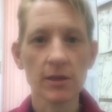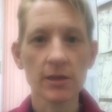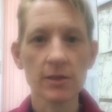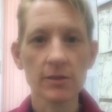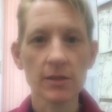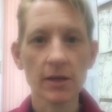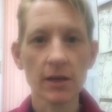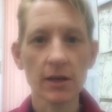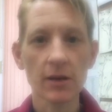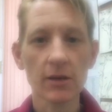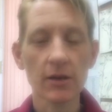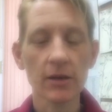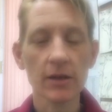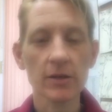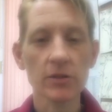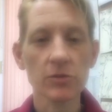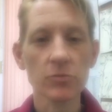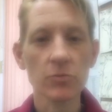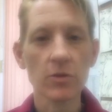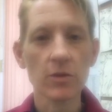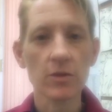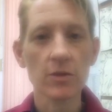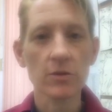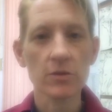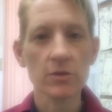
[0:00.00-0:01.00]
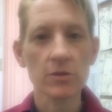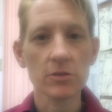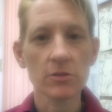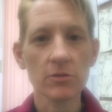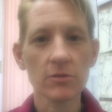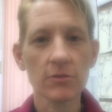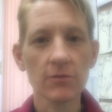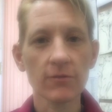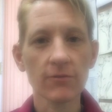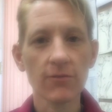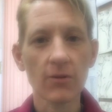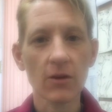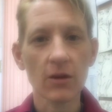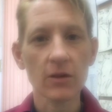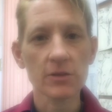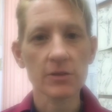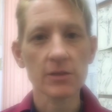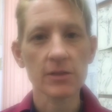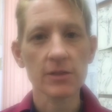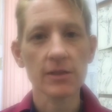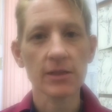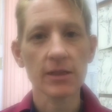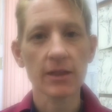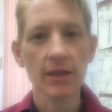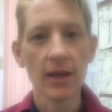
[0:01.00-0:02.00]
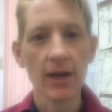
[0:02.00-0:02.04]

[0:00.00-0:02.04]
into areas where there's still foxes and